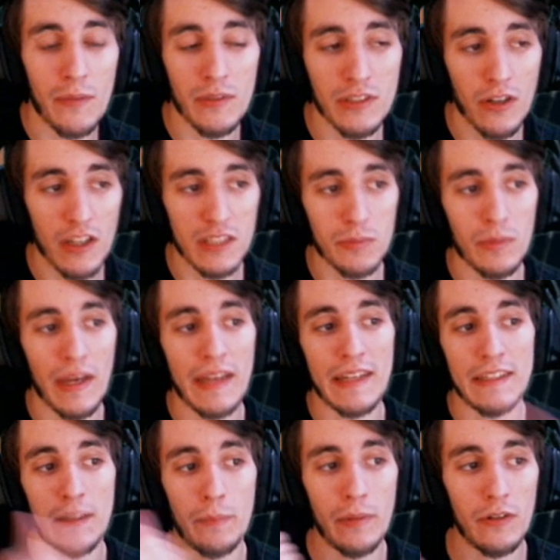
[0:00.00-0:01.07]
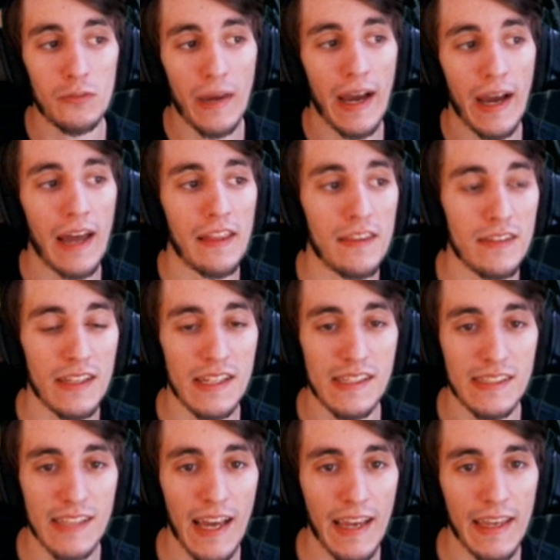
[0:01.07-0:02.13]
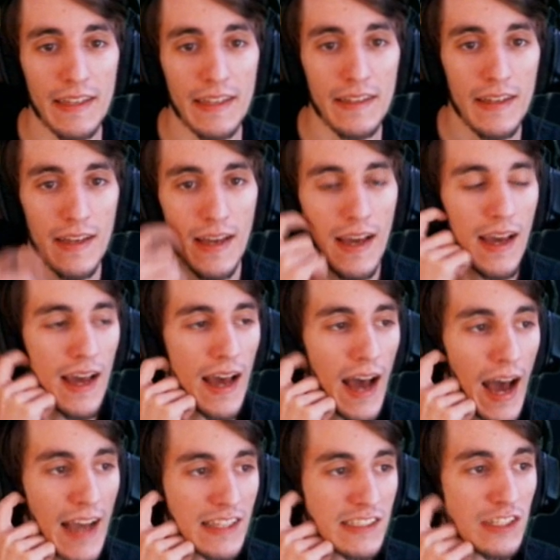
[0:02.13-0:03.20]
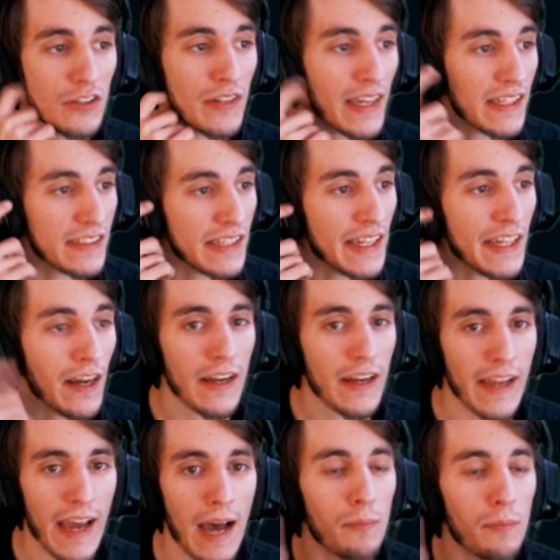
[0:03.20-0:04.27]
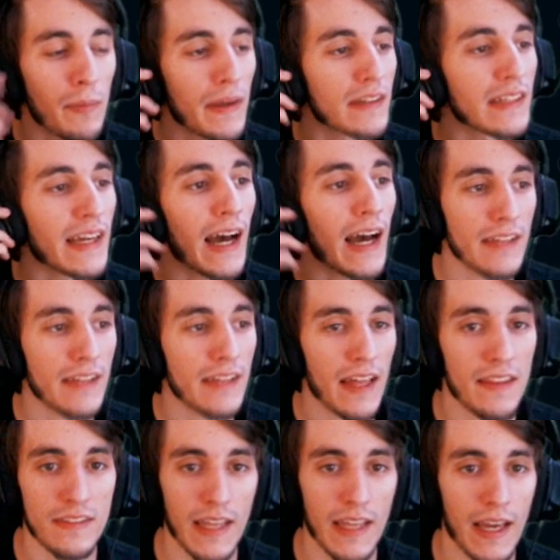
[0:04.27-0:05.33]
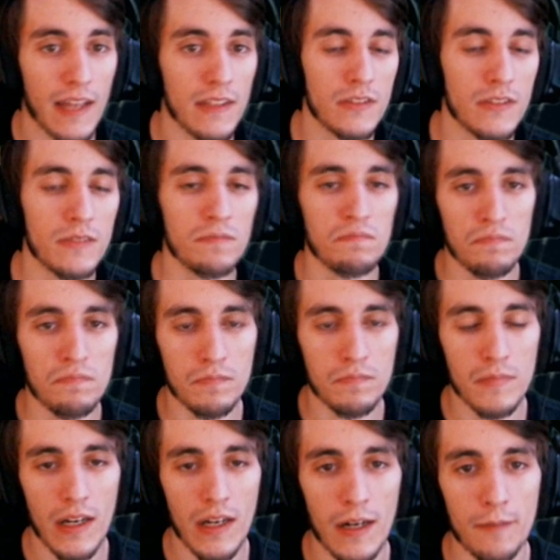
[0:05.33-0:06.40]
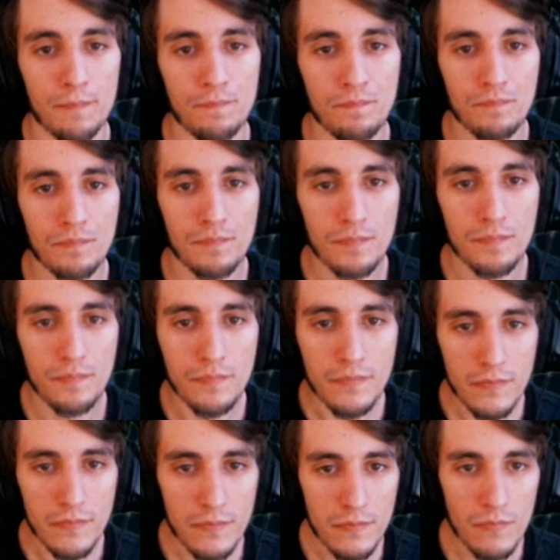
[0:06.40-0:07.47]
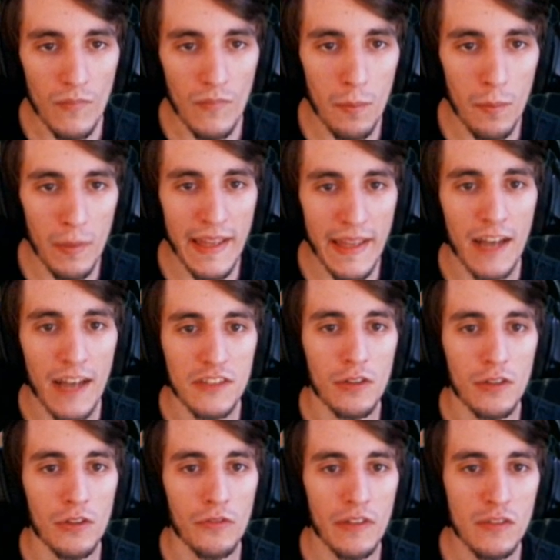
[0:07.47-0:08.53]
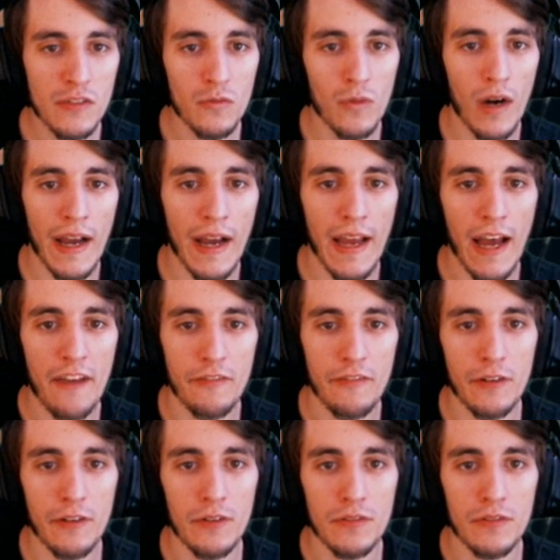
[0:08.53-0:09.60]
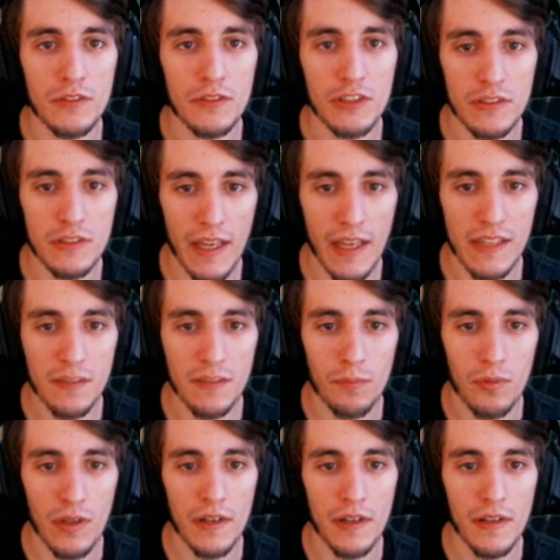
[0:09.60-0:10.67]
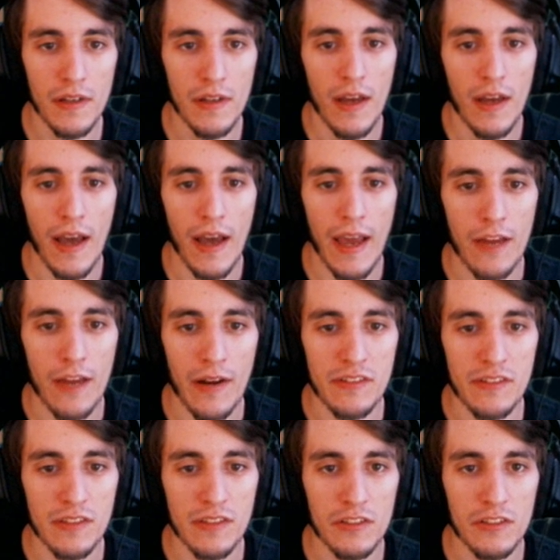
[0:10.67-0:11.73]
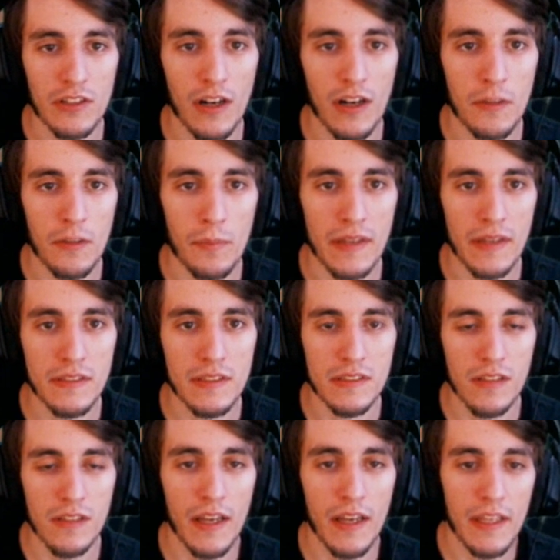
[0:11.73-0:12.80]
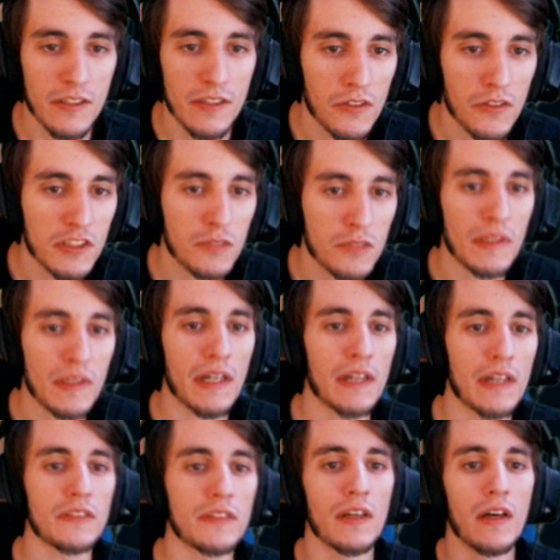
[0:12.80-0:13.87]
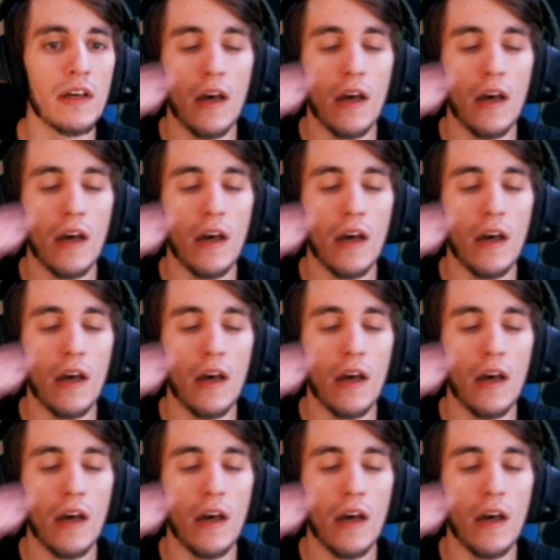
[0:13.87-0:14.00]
which I'll explain in the build paths in a second, I still get CDR cap because I got Death's Dance. But yeah, so the reason why I feel Taste of Blood and Ravenous Hunter are the best in slot Keystones is because